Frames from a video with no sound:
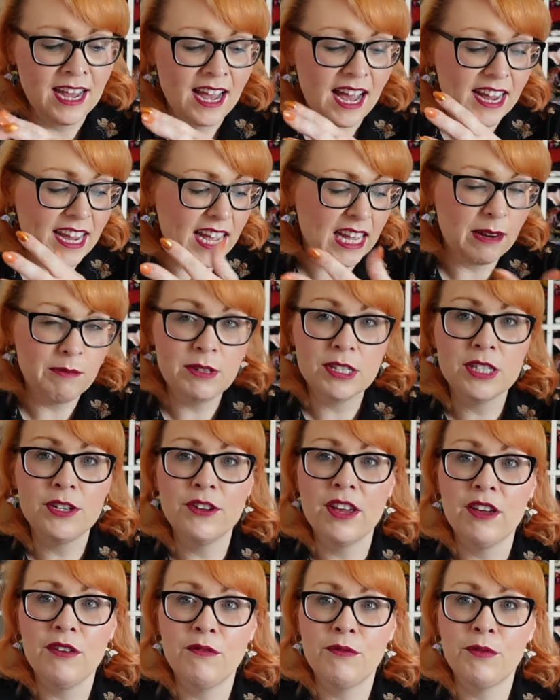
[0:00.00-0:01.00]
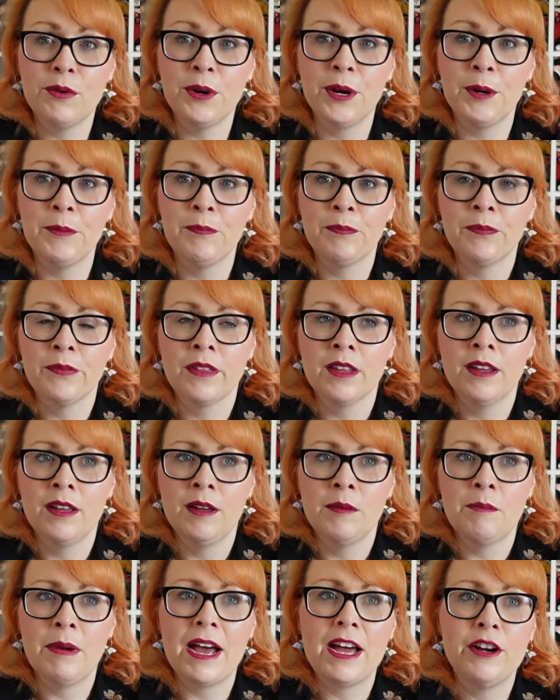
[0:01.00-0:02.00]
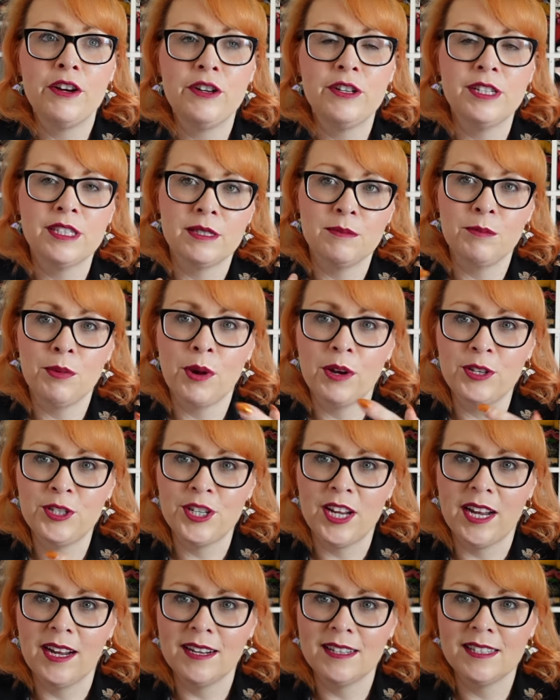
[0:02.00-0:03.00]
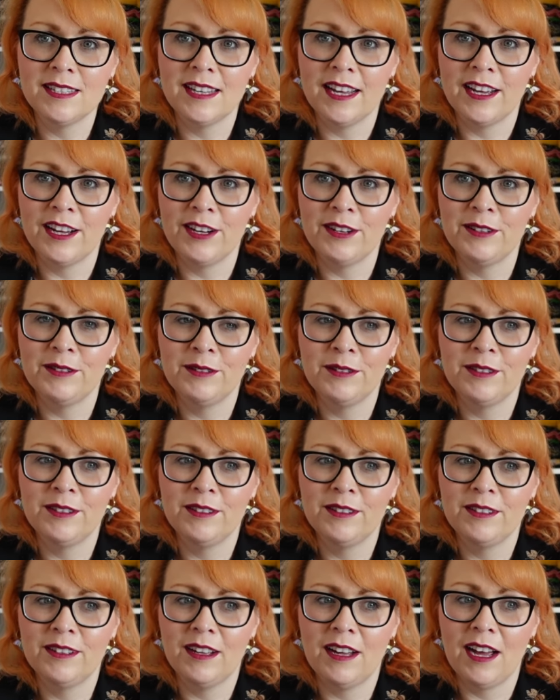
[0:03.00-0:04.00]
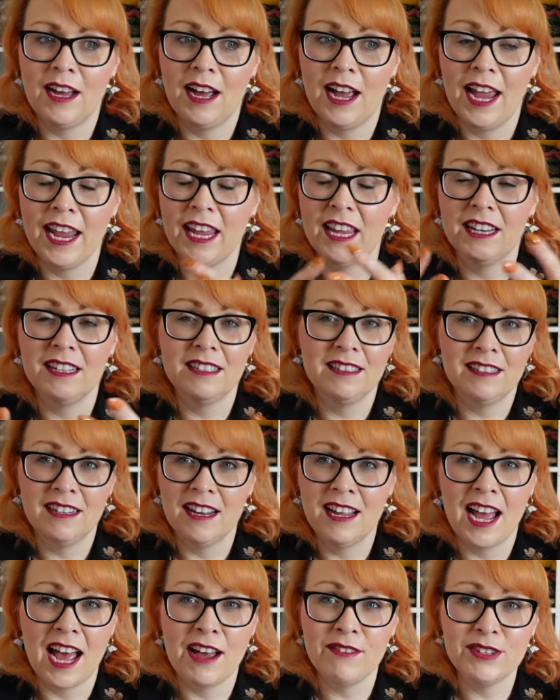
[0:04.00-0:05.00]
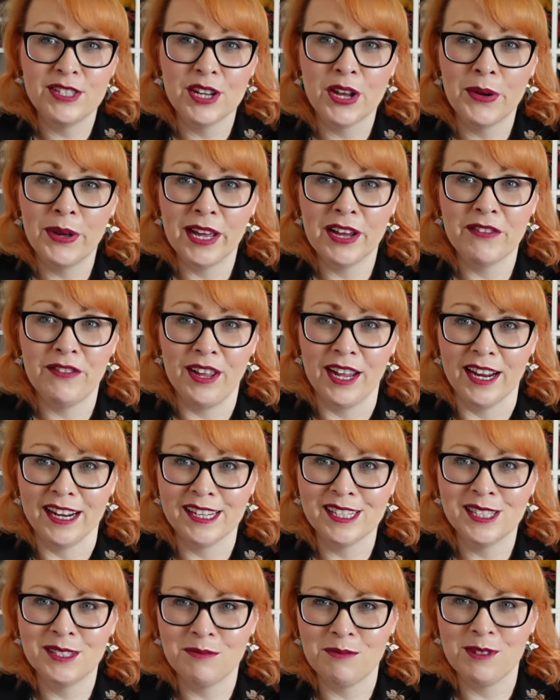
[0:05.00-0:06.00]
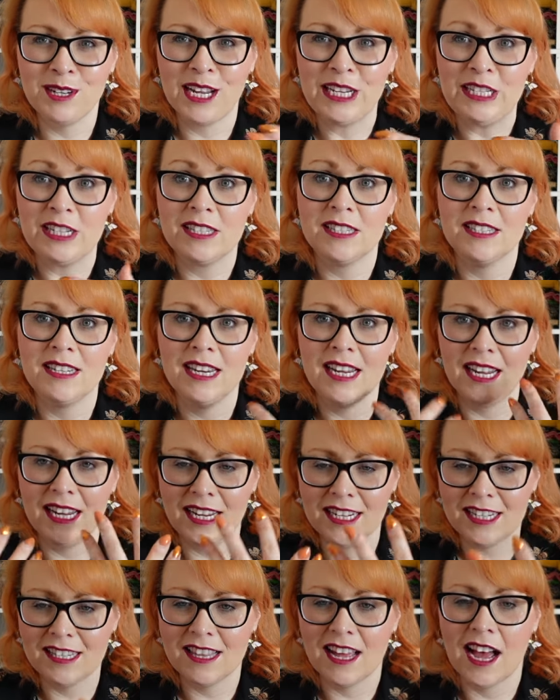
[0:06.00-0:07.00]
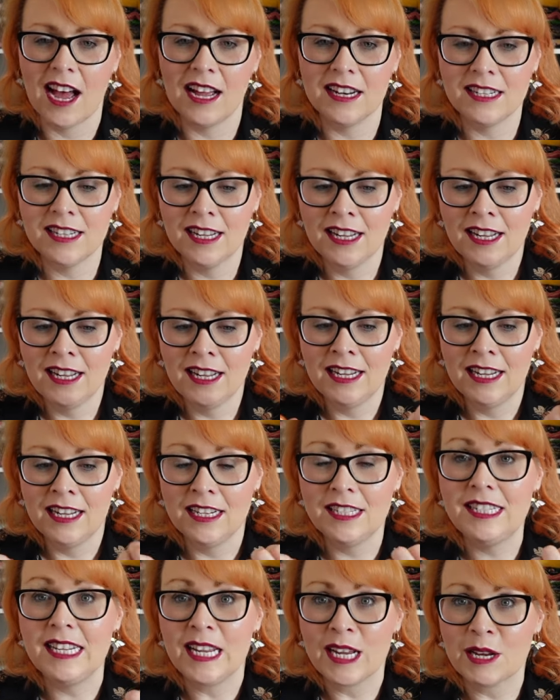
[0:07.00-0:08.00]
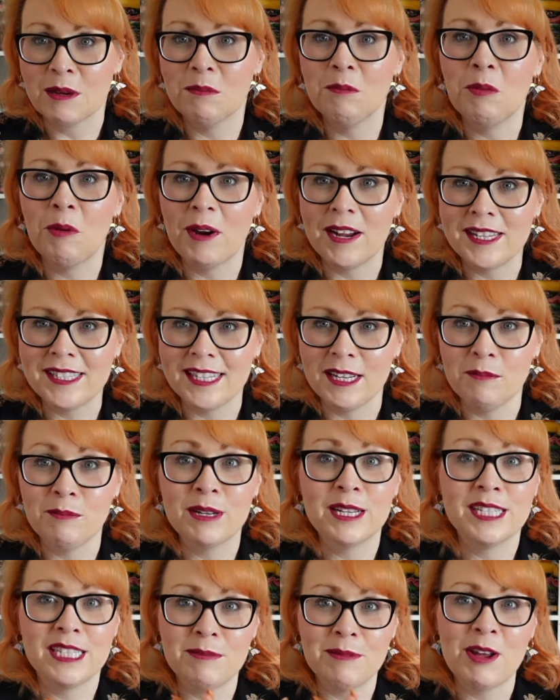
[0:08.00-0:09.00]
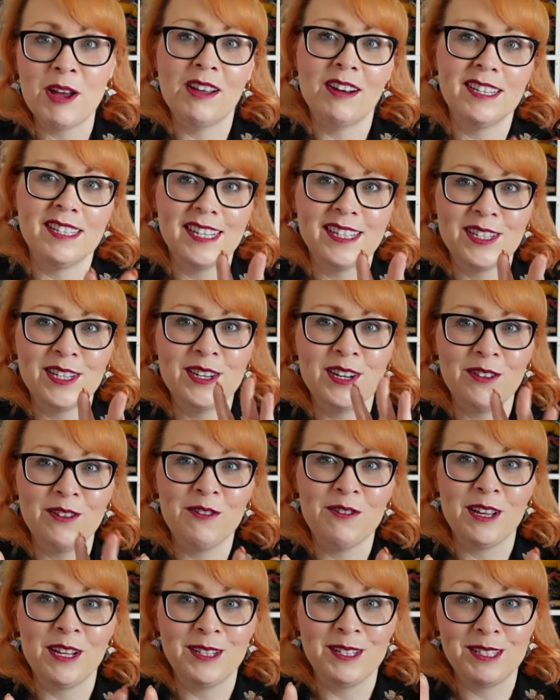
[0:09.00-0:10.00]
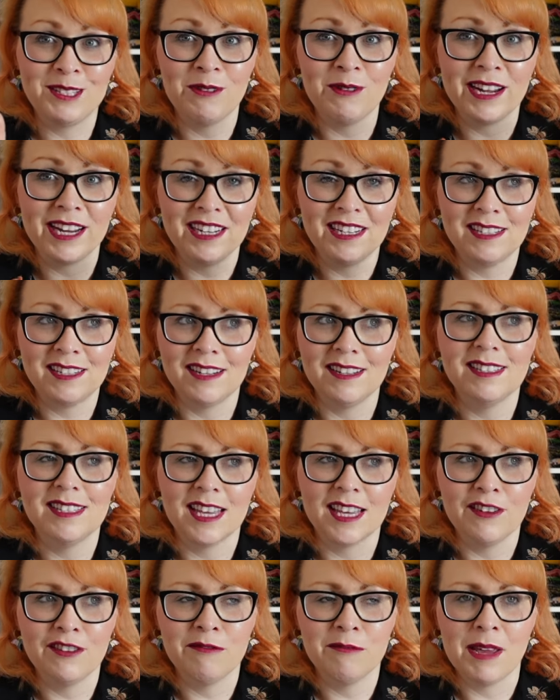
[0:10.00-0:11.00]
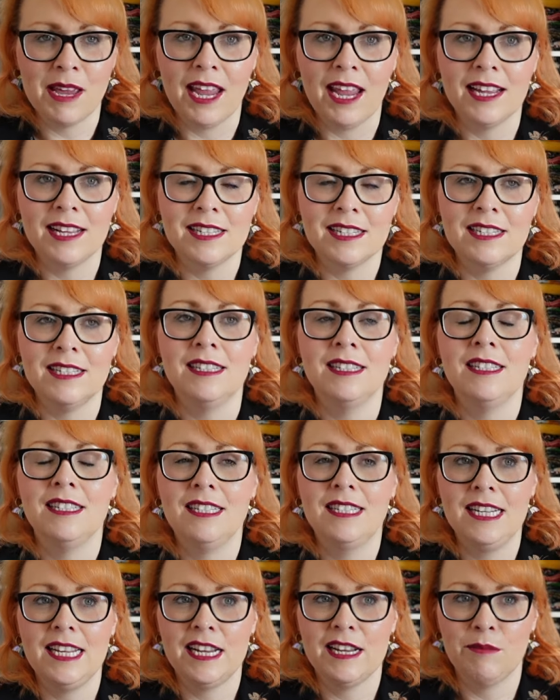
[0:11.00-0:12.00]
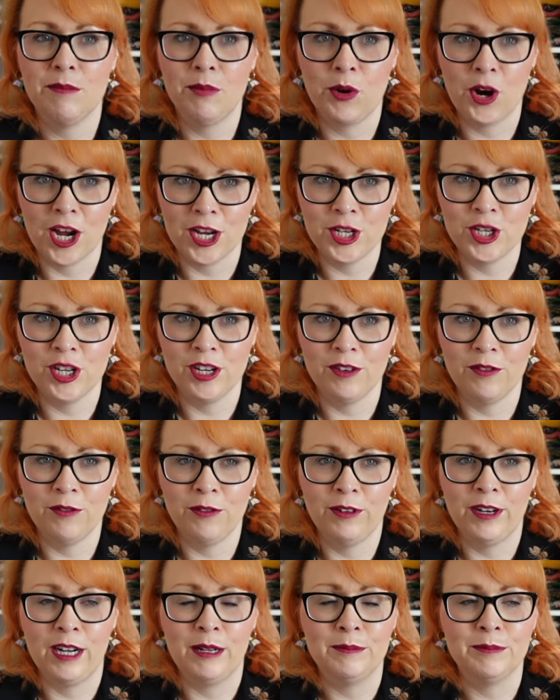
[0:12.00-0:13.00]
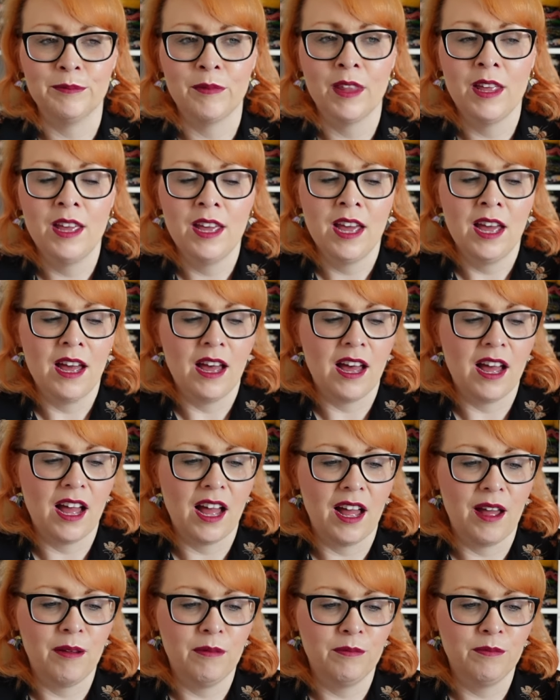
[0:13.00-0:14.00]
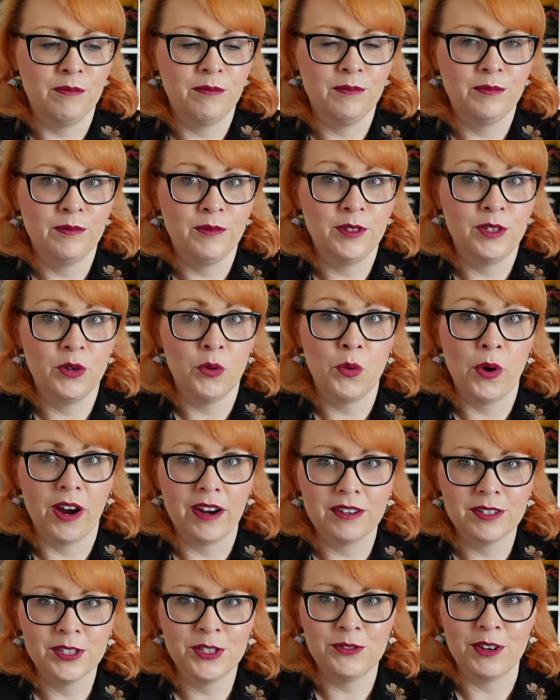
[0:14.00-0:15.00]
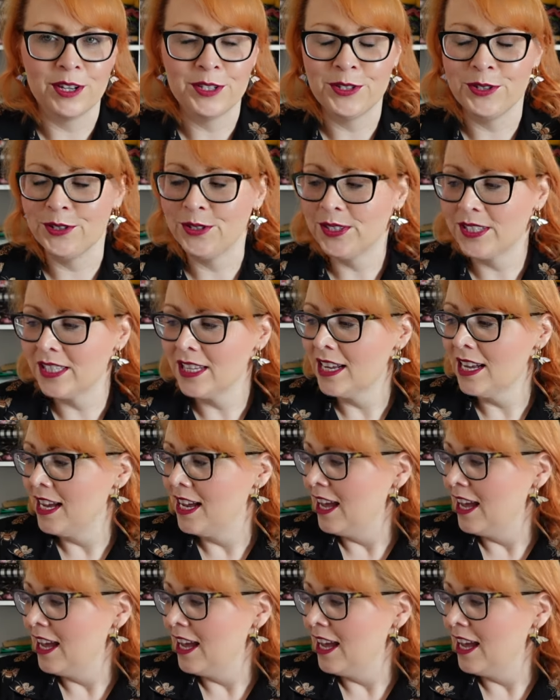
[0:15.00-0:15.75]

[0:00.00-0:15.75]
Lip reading: Again, I'm just looking for patterns and projects that I can have as a quick fix when I just need that decompressing, because to be honest, that's another thing sewing does give me. It's a decompression from the work stressors.